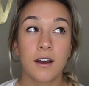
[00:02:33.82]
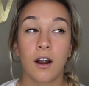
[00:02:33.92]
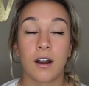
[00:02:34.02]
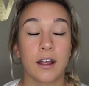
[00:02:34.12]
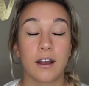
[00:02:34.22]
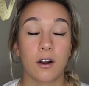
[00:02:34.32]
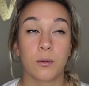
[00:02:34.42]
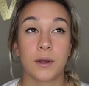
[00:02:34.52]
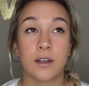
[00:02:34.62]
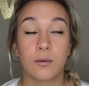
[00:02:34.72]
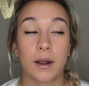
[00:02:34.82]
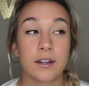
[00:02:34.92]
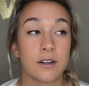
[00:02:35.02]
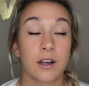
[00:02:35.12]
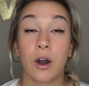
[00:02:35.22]
all right, are we
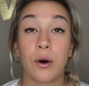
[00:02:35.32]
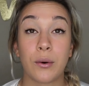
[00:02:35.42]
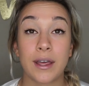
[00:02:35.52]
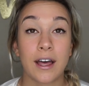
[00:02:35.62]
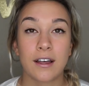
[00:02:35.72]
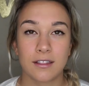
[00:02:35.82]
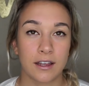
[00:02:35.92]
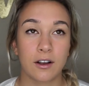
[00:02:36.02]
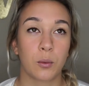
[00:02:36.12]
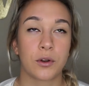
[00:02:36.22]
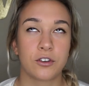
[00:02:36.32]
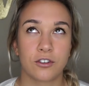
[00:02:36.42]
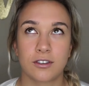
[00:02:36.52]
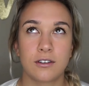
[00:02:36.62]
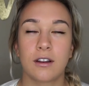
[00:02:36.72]
ready to go yet? Like, are we
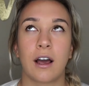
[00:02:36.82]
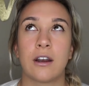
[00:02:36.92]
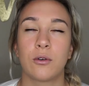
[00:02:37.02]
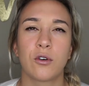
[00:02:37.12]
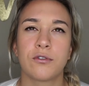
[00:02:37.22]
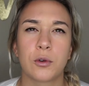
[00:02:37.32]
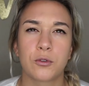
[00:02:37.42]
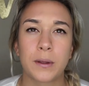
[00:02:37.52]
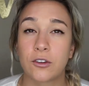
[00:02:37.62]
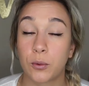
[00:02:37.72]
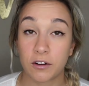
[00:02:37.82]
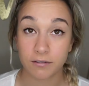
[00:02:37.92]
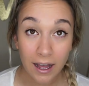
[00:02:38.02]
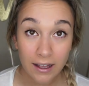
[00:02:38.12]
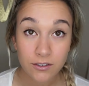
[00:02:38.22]
just, I don't know if it was because we were
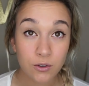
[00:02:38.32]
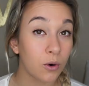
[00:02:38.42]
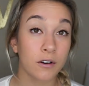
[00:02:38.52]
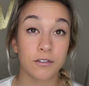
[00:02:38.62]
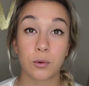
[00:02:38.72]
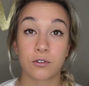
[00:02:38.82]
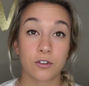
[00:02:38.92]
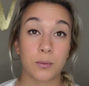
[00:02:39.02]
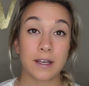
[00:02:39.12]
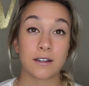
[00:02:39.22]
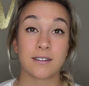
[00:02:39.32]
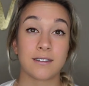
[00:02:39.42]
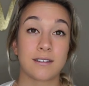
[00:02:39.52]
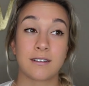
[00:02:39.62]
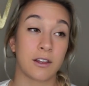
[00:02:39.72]
fast or if it was just
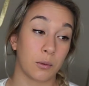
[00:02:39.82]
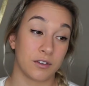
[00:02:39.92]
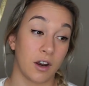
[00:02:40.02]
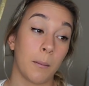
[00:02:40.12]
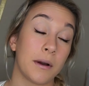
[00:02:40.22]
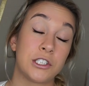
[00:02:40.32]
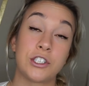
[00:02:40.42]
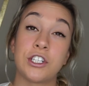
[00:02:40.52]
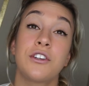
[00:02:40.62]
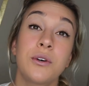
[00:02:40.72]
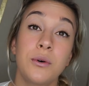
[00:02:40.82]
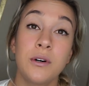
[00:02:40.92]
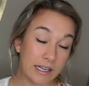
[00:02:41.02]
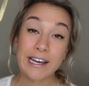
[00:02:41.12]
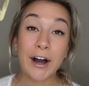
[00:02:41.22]
because there was not much to
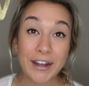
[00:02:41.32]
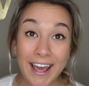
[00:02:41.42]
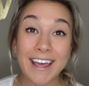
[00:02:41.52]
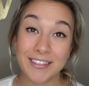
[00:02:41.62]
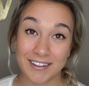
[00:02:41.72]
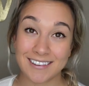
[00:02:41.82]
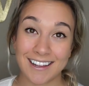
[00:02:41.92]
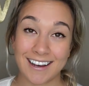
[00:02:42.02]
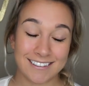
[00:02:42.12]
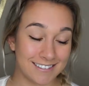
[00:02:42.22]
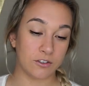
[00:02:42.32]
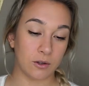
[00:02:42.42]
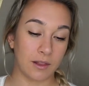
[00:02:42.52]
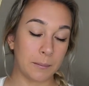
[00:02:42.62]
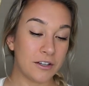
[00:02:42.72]
do. We got an A in the class. So
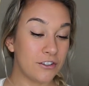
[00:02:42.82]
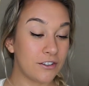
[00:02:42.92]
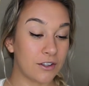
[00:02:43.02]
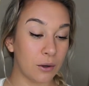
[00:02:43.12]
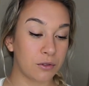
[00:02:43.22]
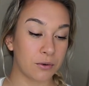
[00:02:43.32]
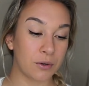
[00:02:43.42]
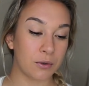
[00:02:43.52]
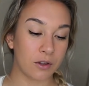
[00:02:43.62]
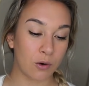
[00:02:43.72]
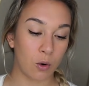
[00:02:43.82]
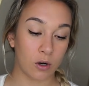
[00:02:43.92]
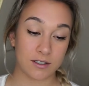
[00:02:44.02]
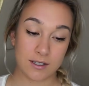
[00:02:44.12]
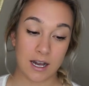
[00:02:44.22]
let me just go through the
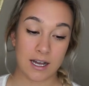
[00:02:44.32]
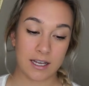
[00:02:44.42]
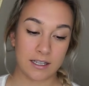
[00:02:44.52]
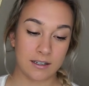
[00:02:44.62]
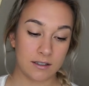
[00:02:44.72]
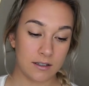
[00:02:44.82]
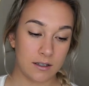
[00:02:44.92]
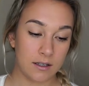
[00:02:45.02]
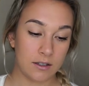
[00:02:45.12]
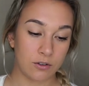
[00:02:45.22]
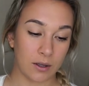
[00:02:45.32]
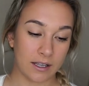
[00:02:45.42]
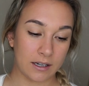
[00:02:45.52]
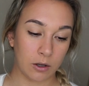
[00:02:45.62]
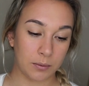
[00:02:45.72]
course guide so I
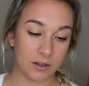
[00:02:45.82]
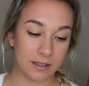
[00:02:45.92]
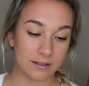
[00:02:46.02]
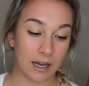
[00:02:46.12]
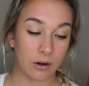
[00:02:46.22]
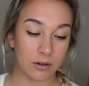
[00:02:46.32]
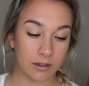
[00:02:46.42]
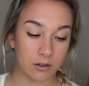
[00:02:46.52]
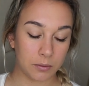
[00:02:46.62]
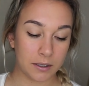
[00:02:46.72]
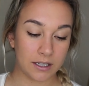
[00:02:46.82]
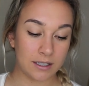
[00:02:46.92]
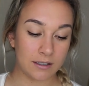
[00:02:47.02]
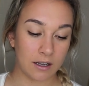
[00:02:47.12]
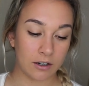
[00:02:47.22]
can help you guys out a little
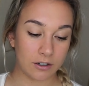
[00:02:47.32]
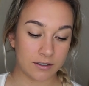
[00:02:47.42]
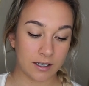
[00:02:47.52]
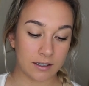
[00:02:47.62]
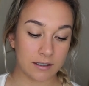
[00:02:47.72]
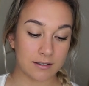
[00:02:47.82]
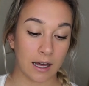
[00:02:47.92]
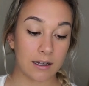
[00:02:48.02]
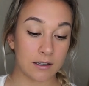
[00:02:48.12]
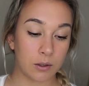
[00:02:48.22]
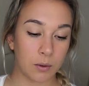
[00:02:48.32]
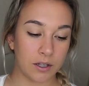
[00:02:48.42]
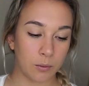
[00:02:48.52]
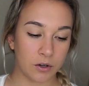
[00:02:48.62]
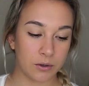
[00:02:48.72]
bit, understand exactly
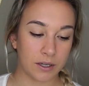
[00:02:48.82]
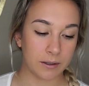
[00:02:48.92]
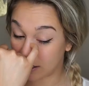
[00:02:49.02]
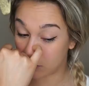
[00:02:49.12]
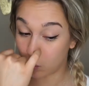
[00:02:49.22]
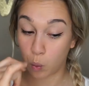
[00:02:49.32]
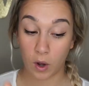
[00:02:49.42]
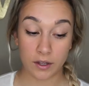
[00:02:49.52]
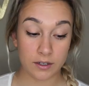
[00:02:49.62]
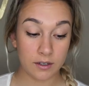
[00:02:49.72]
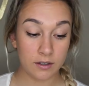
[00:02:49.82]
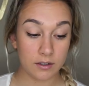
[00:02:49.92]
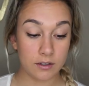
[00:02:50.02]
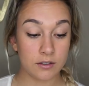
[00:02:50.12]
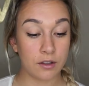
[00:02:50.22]
what we're doing. Days 1
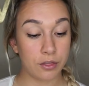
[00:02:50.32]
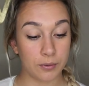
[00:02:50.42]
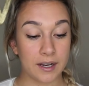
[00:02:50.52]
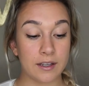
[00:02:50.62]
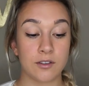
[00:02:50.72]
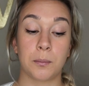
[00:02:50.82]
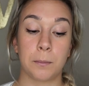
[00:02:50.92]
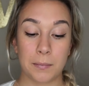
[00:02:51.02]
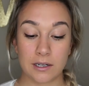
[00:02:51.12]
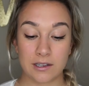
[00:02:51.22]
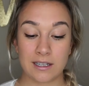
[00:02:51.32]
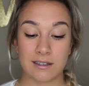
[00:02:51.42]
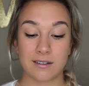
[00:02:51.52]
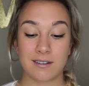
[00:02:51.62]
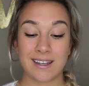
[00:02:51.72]
to 3 is Middle
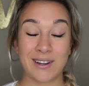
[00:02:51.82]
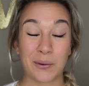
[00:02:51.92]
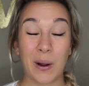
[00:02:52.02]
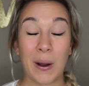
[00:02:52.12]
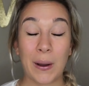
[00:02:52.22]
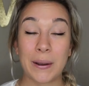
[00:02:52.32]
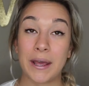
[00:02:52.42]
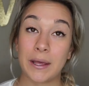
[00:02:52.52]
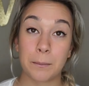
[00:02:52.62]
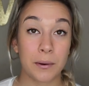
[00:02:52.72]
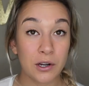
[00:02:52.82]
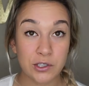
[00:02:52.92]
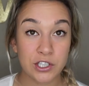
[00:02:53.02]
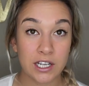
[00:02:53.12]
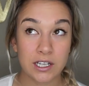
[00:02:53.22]
East, Iran, and
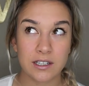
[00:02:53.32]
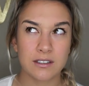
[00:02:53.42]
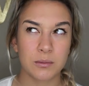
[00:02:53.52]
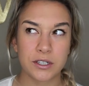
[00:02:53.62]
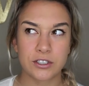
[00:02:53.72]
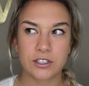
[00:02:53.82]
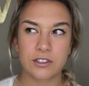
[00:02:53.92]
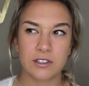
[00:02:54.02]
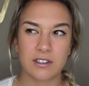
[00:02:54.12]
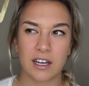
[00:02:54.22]
Persia, which